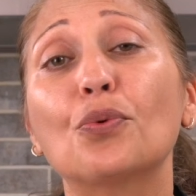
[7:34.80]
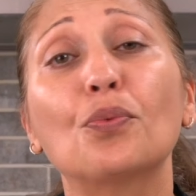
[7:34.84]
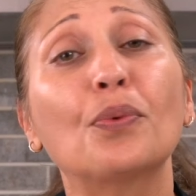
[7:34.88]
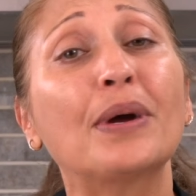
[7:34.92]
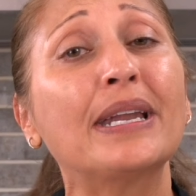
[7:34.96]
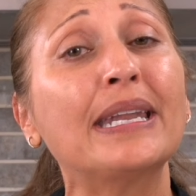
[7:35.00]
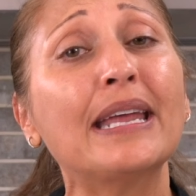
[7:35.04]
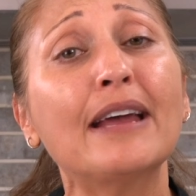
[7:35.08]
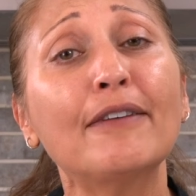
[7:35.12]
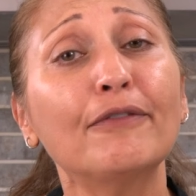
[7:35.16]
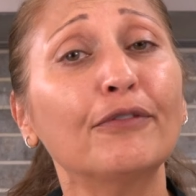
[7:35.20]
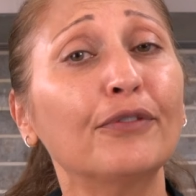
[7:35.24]

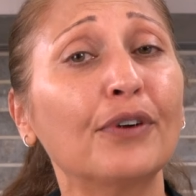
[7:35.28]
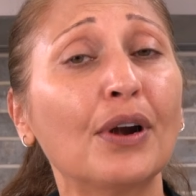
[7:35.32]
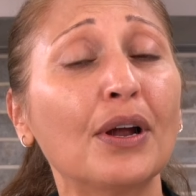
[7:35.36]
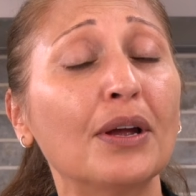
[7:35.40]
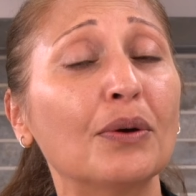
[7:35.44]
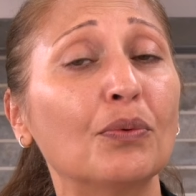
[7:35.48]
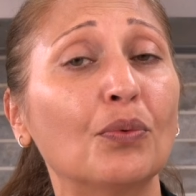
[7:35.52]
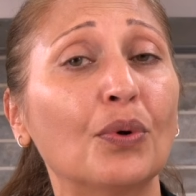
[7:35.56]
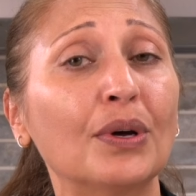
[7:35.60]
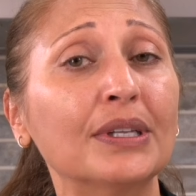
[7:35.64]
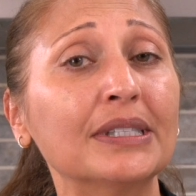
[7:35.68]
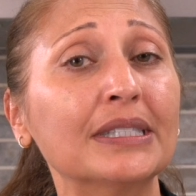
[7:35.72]
whenever
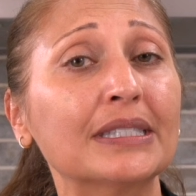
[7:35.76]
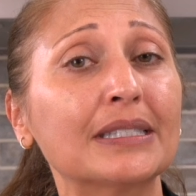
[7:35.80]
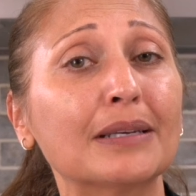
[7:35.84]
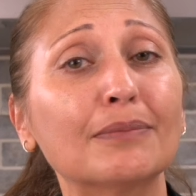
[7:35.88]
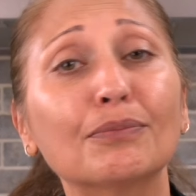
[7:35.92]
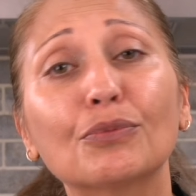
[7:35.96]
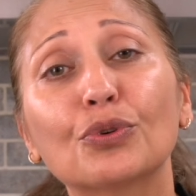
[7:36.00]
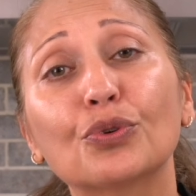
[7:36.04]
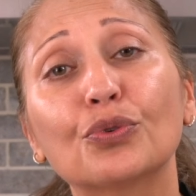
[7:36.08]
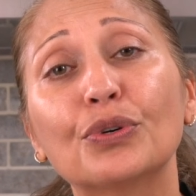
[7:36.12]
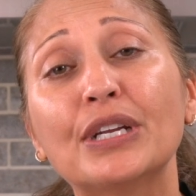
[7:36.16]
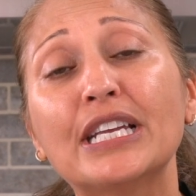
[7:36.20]
I want
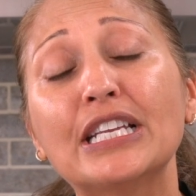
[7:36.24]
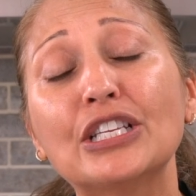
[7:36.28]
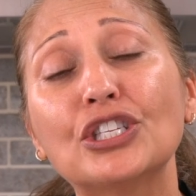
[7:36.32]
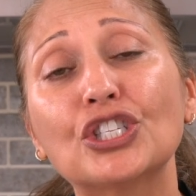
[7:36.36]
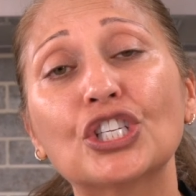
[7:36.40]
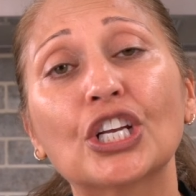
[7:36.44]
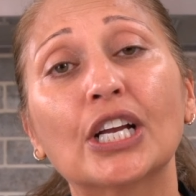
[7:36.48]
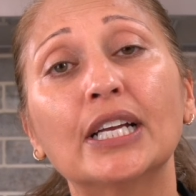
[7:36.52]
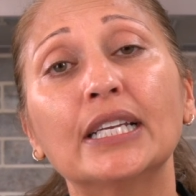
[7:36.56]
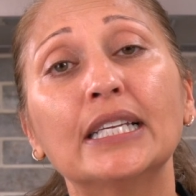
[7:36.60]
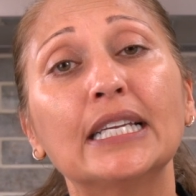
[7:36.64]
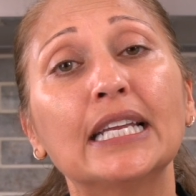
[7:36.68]
some green
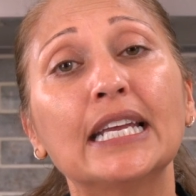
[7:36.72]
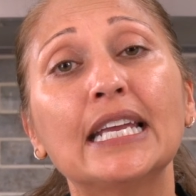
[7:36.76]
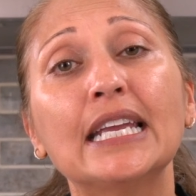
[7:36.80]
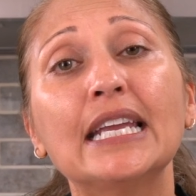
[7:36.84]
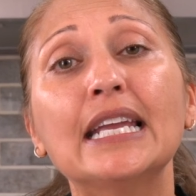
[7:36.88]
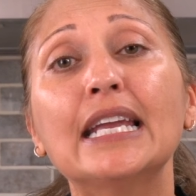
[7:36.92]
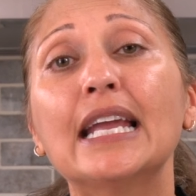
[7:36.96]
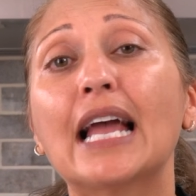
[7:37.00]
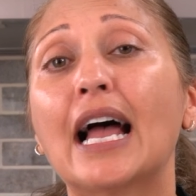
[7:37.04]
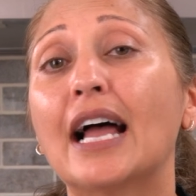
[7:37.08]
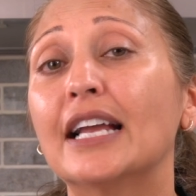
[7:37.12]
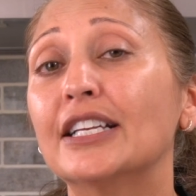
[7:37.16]

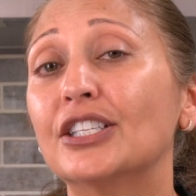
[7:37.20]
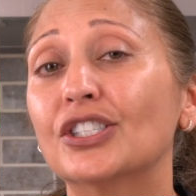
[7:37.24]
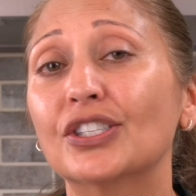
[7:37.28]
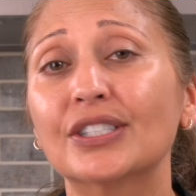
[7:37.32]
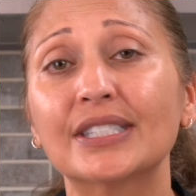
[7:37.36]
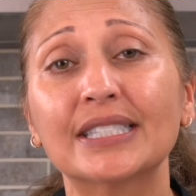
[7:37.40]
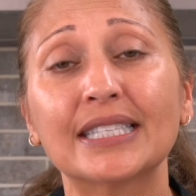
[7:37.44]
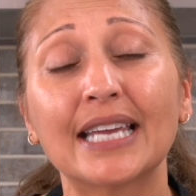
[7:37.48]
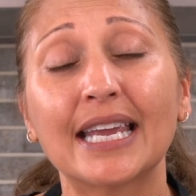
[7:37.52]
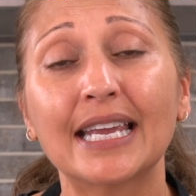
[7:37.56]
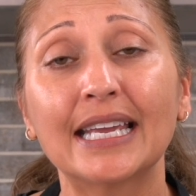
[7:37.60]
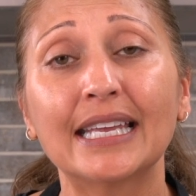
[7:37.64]
chutney, I
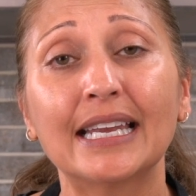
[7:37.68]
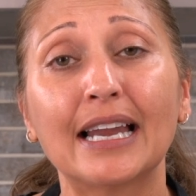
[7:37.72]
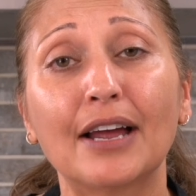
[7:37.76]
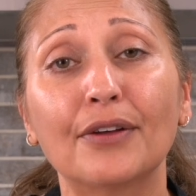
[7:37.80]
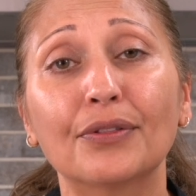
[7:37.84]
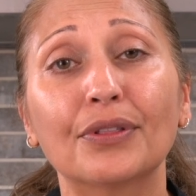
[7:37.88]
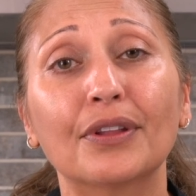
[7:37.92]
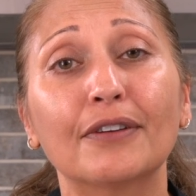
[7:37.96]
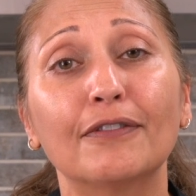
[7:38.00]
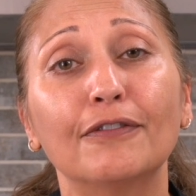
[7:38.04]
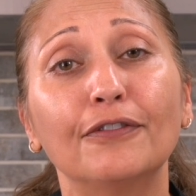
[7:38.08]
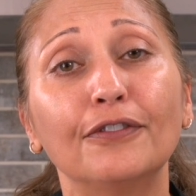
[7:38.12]
just take it
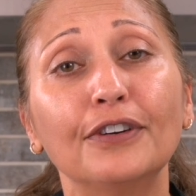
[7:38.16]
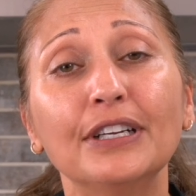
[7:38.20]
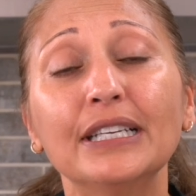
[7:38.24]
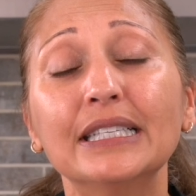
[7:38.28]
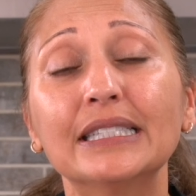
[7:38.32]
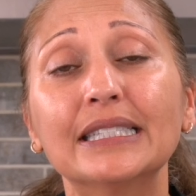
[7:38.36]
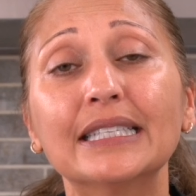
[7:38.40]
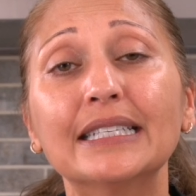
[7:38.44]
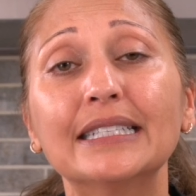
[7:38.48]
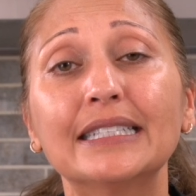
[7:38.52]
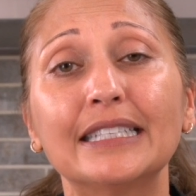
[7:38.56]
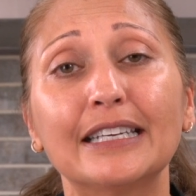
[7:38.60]
out the
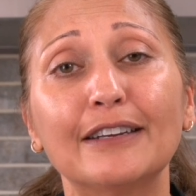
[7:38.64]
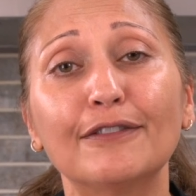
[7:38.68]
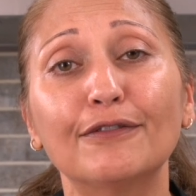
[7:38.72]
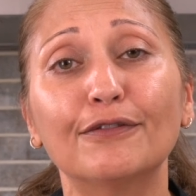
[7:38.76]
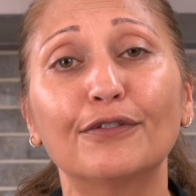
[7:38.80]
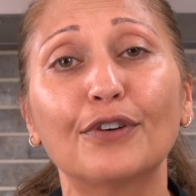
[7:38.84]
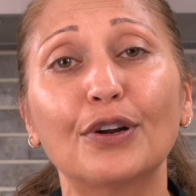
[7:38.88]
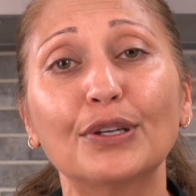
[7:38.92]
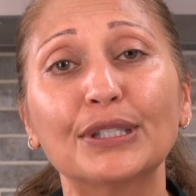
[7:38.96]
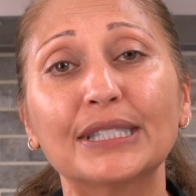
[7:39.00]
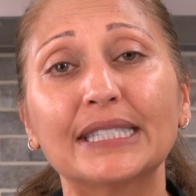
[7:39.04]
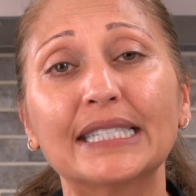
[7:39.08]
freezer,
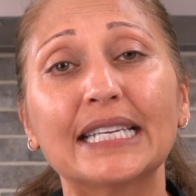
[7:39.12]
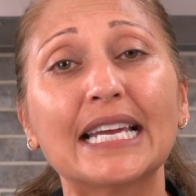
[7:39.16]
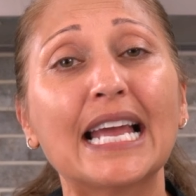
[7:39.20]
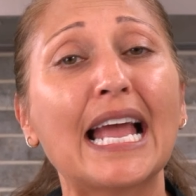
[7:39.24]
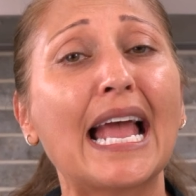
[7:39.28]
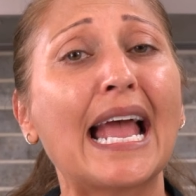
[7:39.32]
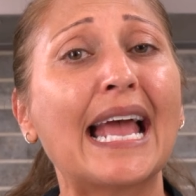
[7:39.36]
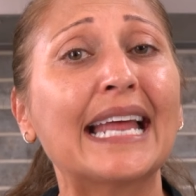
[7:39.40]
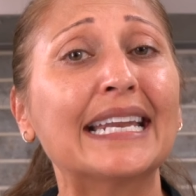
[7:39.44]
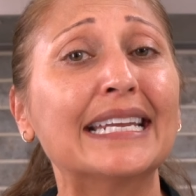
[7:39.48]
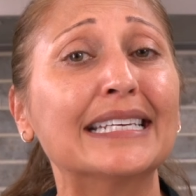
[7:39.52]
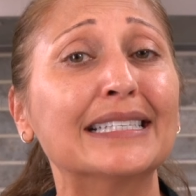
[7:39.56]
defrost it,
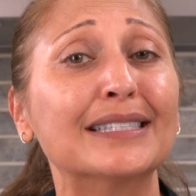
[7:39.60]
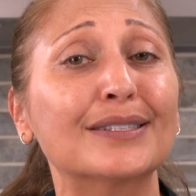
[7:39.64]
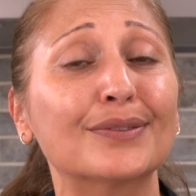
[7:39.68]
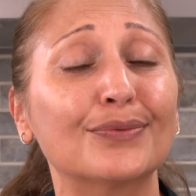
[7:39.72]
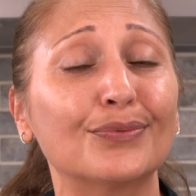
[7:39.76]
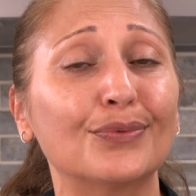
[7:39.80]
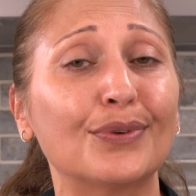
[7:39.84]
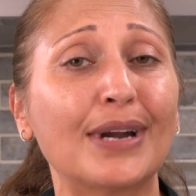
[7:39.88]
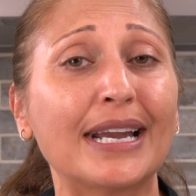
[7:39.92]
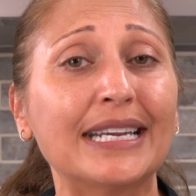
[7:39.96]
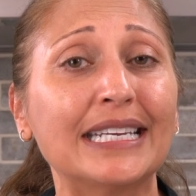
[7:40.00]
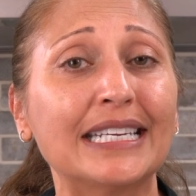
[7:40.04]
and it's
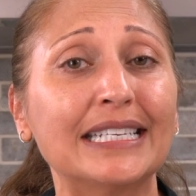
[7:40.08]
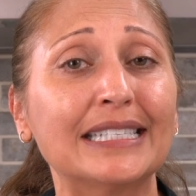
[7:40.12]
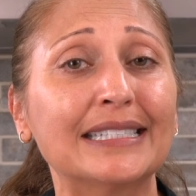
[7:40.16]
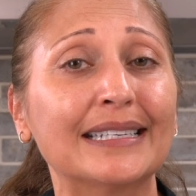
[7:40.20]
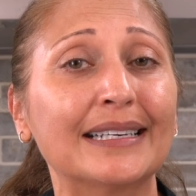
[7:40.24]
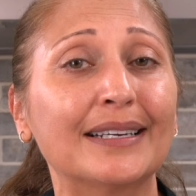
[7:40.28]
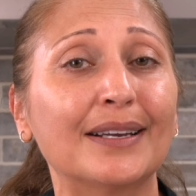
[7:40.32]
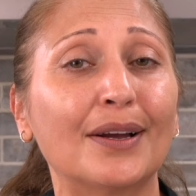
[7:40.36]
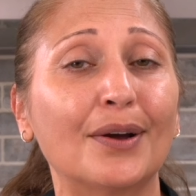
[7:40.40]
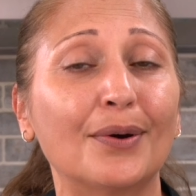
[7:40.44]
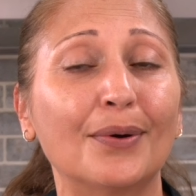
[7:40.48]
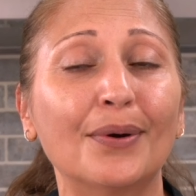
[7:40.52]
ready to
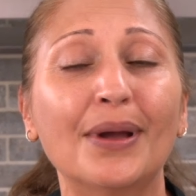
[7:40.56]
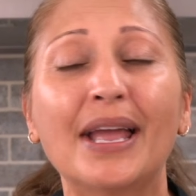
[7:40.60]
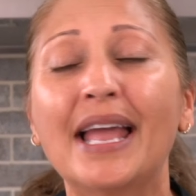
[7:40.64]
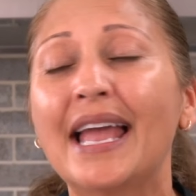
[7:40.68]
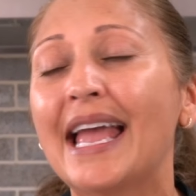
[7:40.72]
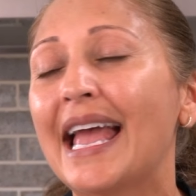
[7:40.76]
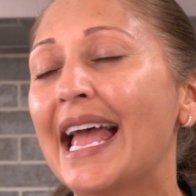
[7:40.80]
go.